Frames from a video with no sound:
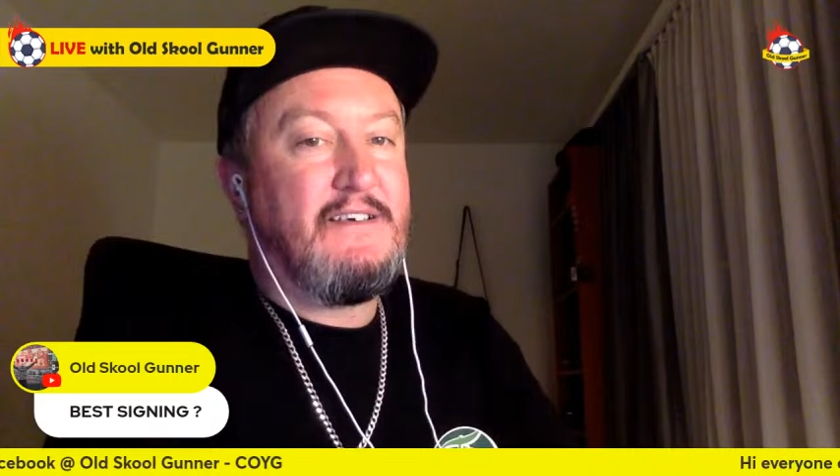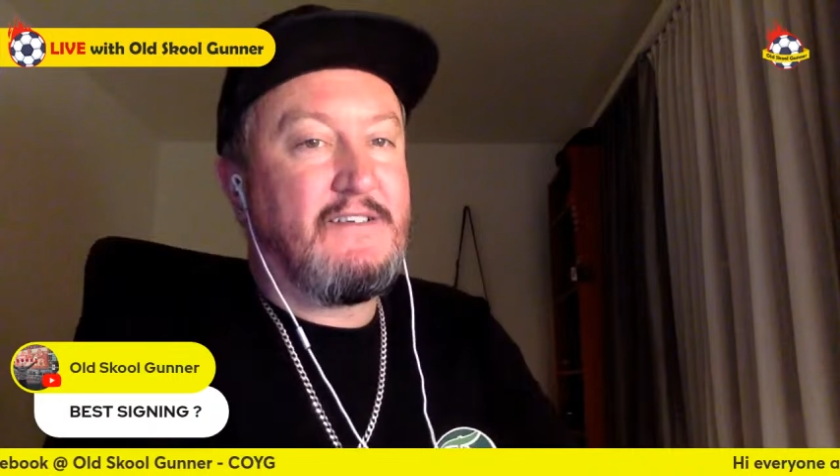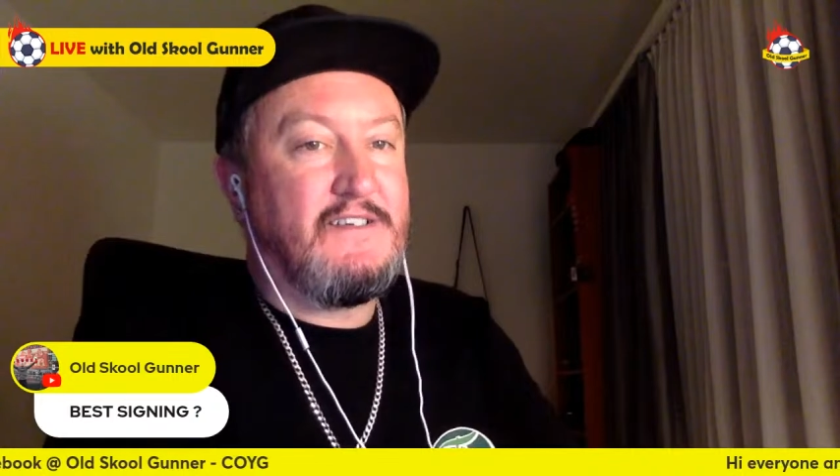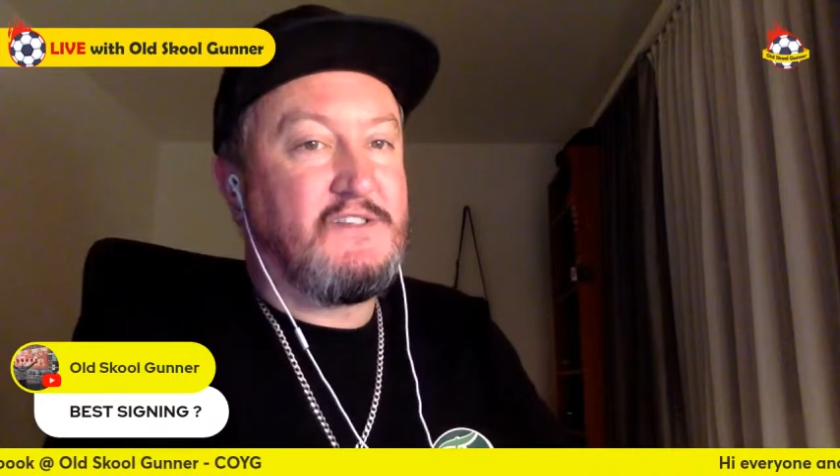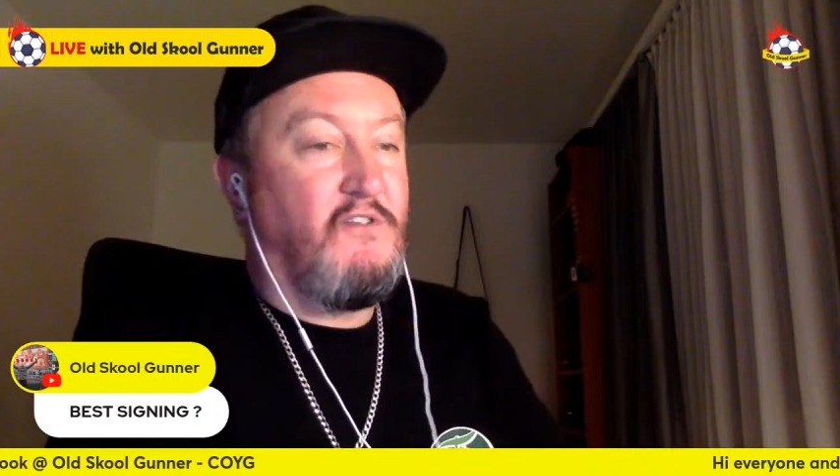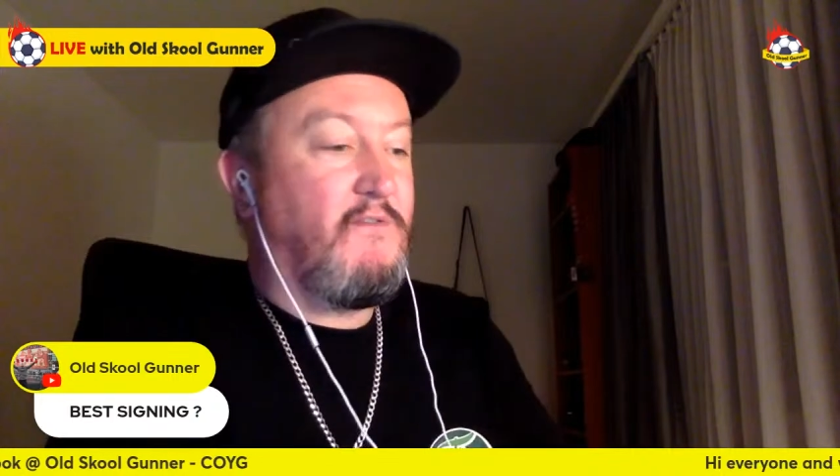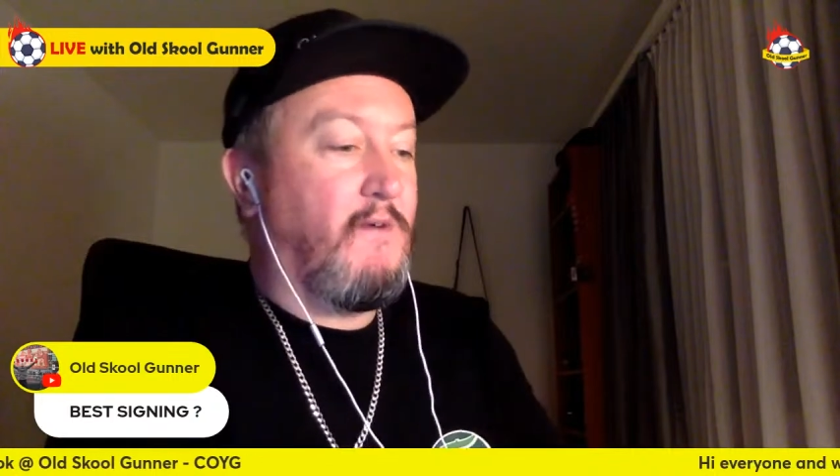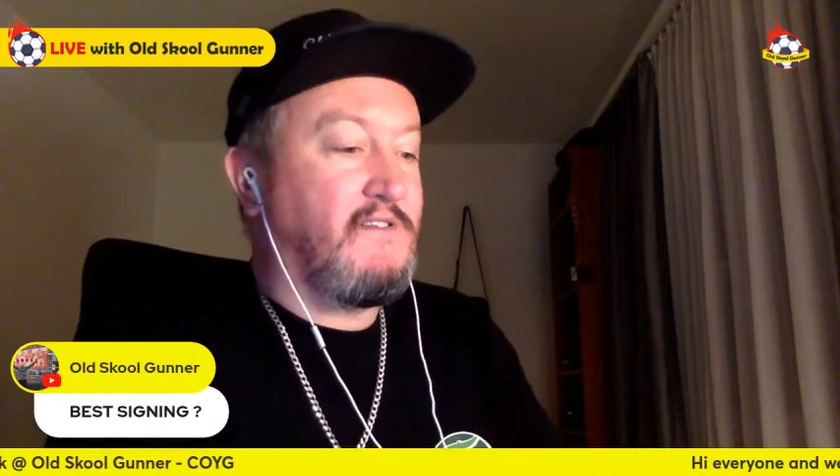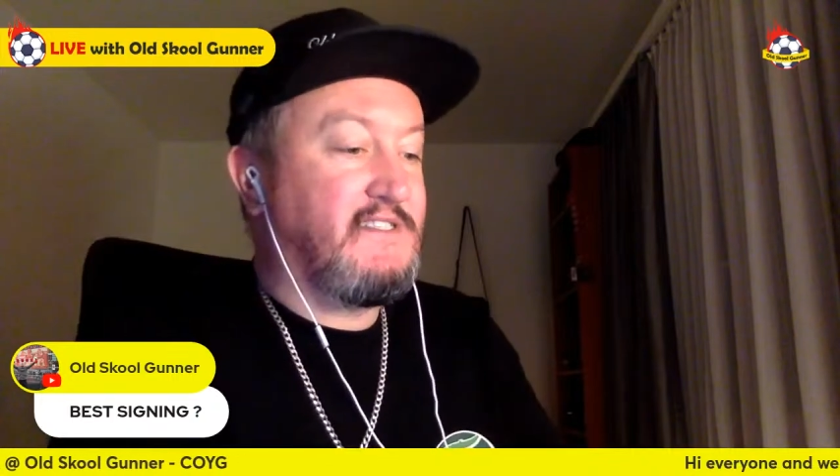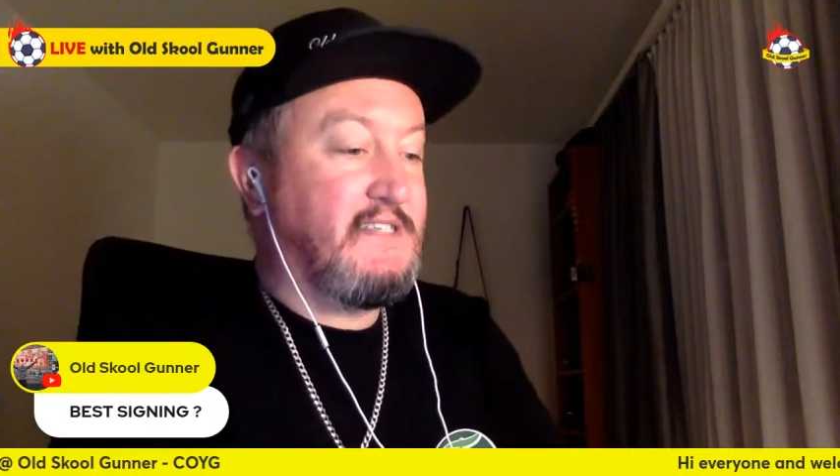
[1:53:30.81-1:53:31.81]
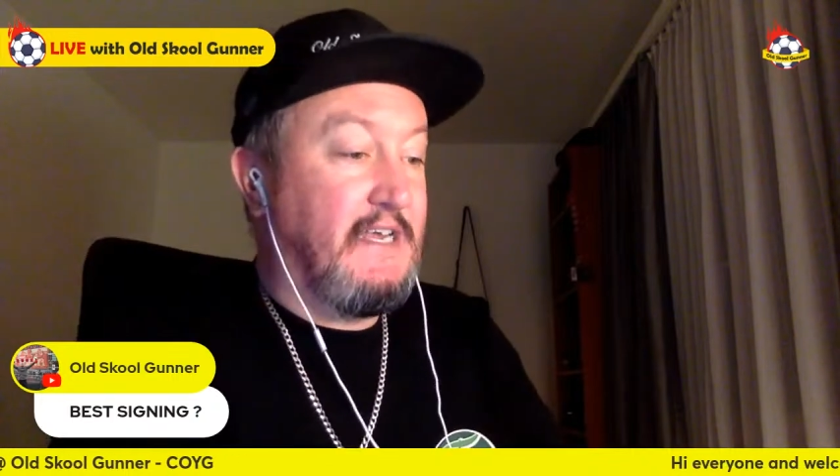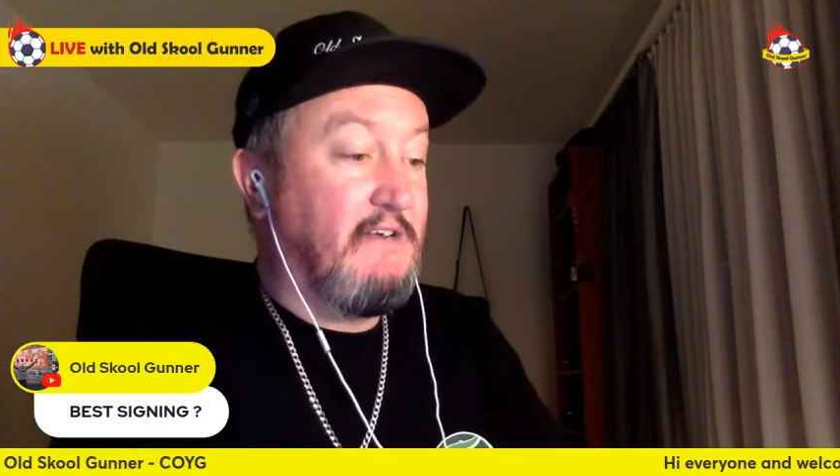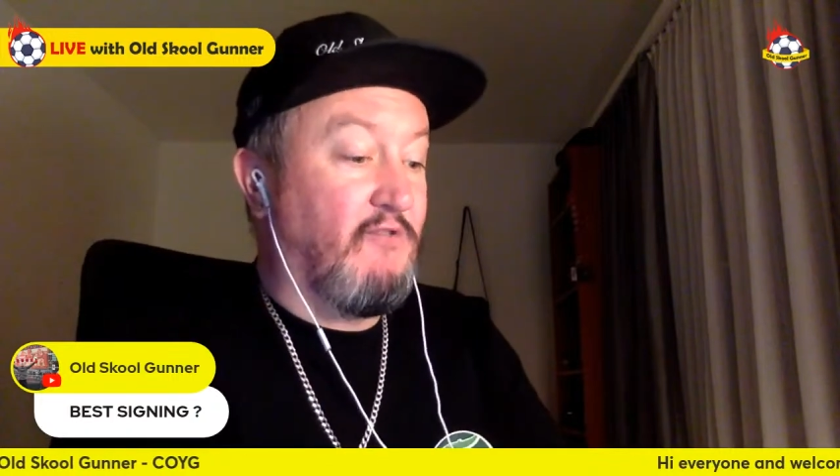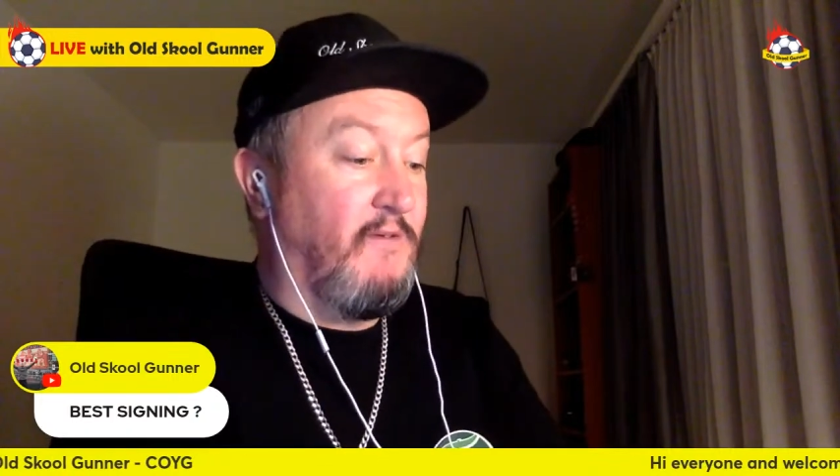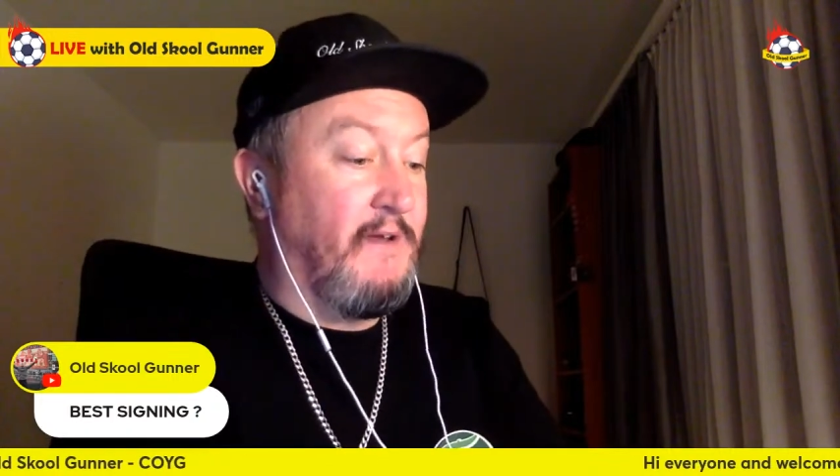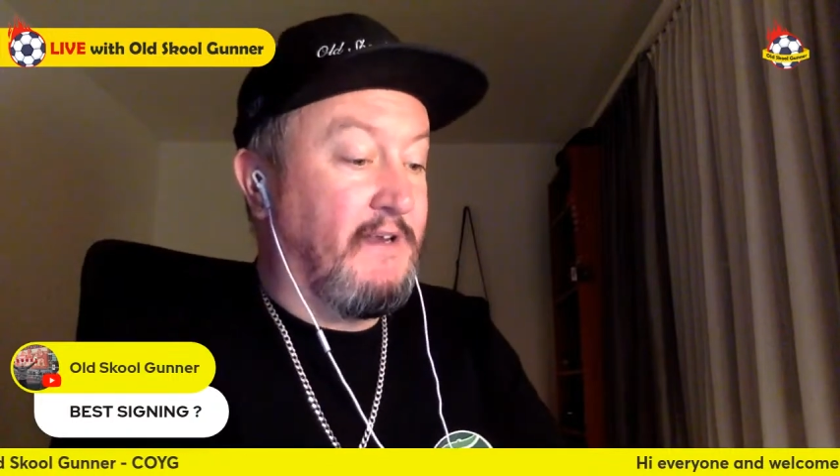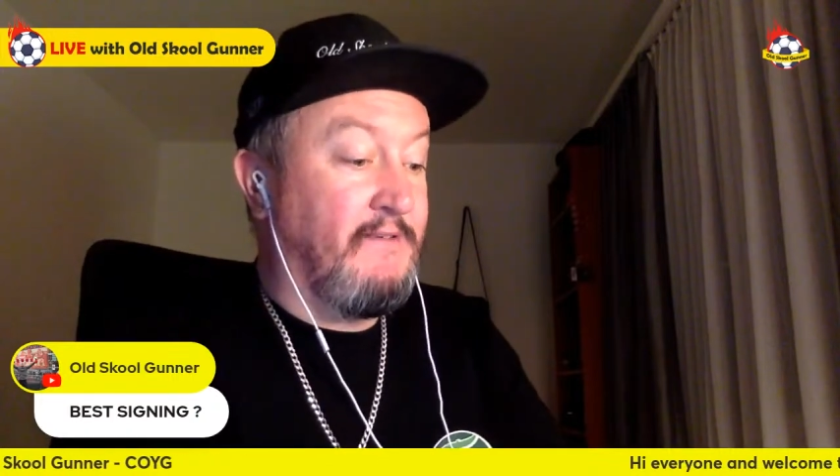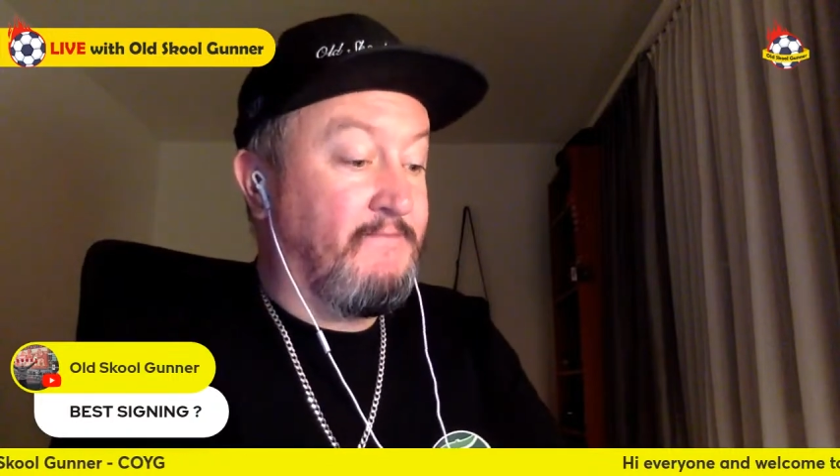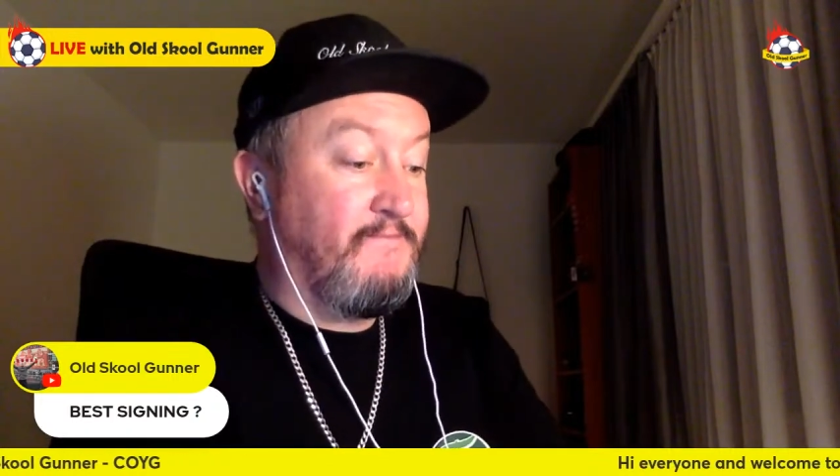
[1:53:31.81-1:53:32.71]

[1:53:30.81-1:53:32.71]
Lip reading: Because Overmars is a hero, man.